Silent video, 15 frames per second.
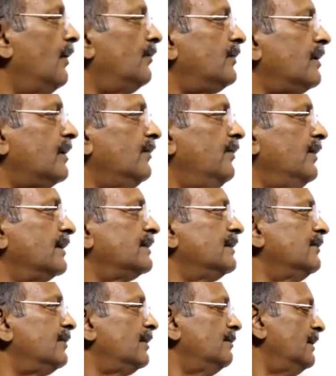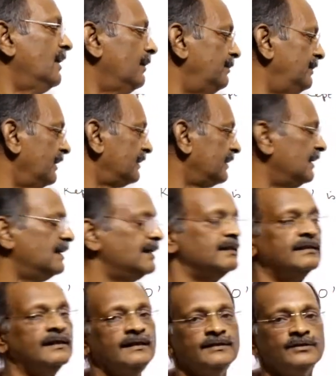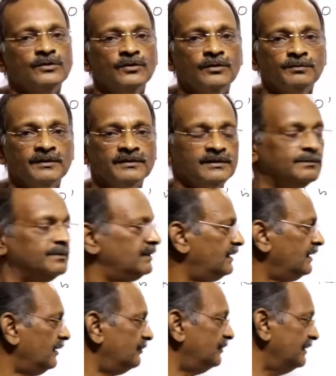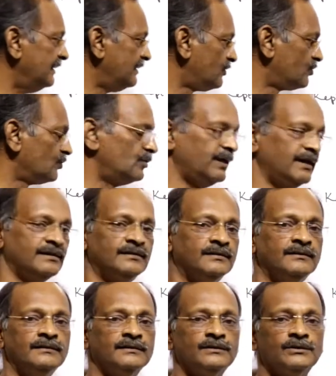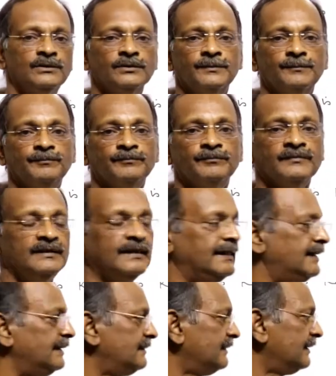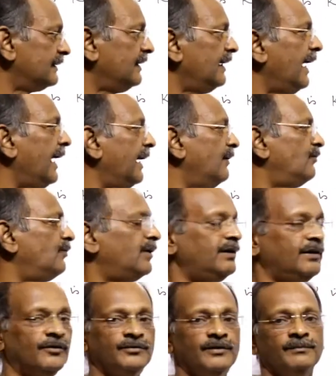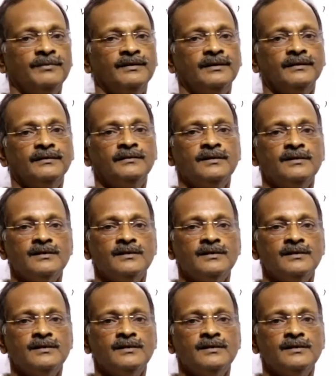after reflection from the object. There is no possibility of these two rays to intersect in front of the mirror.